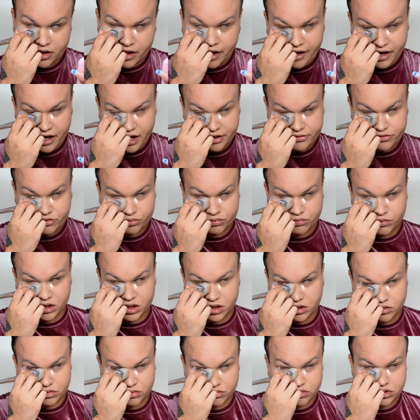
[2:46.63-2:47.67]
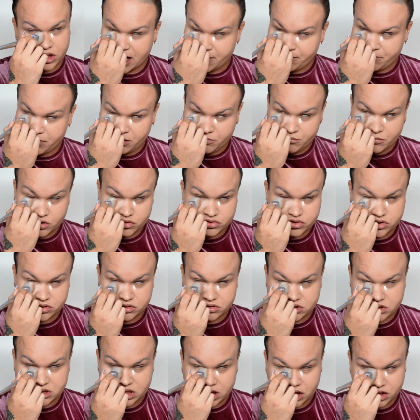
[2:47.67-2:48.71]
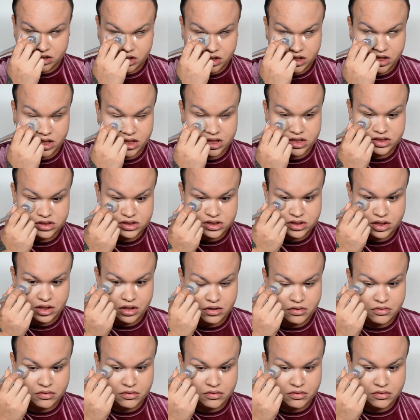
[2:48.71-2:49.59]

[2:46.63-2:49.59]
I like to really do lapping motions like this.